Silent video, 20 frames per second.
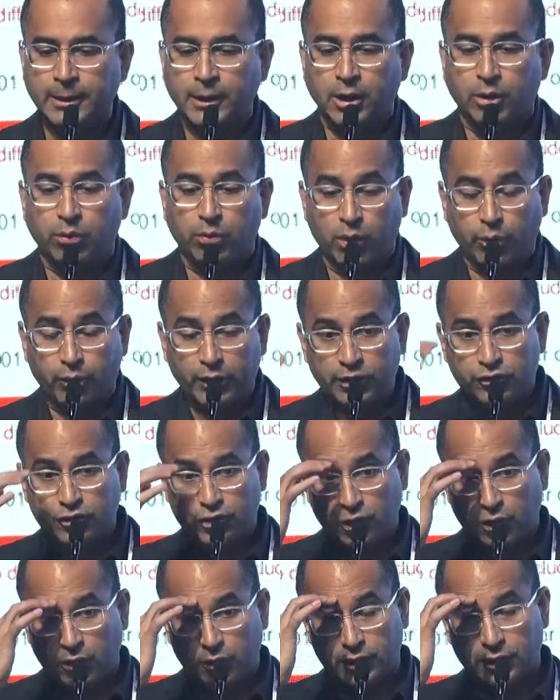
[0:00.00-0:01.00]
What we
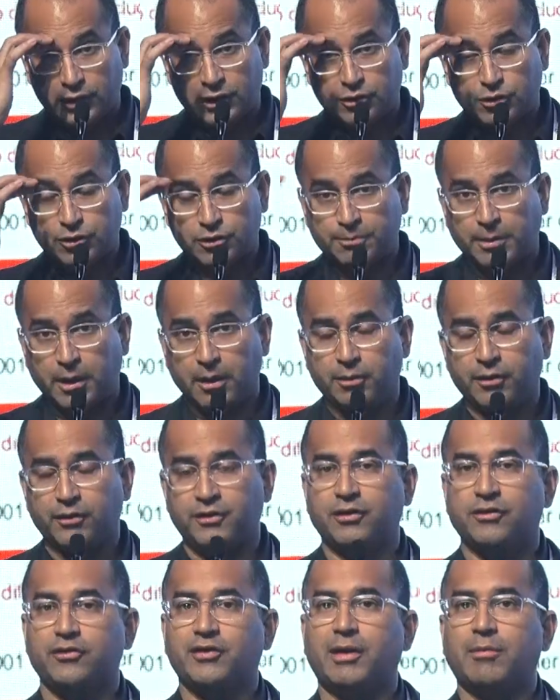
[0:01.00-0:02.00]
showed, and this was published in
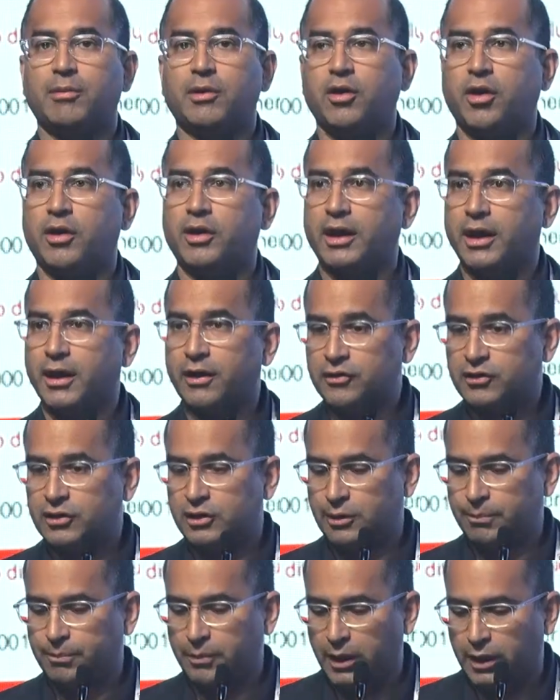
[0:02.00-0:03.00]
JAMA Cardiology
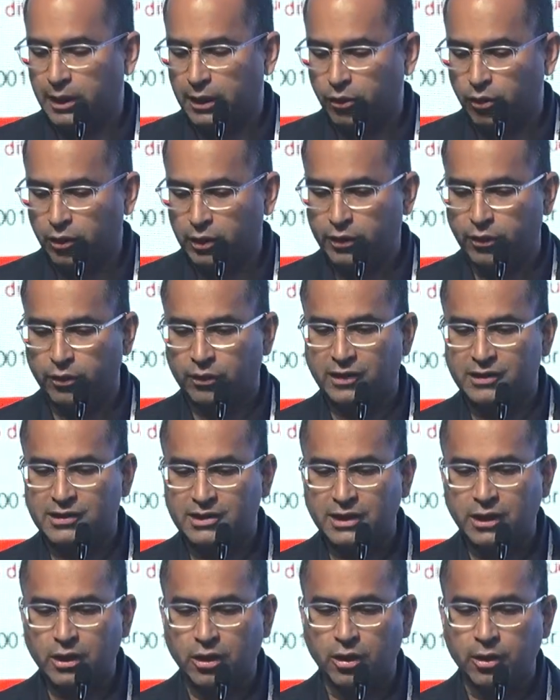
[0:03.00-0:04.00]
earlier this
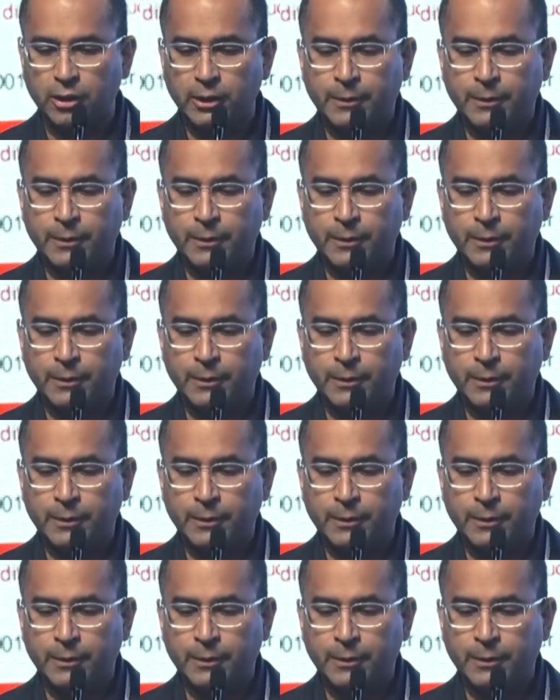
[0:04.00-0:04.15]
year,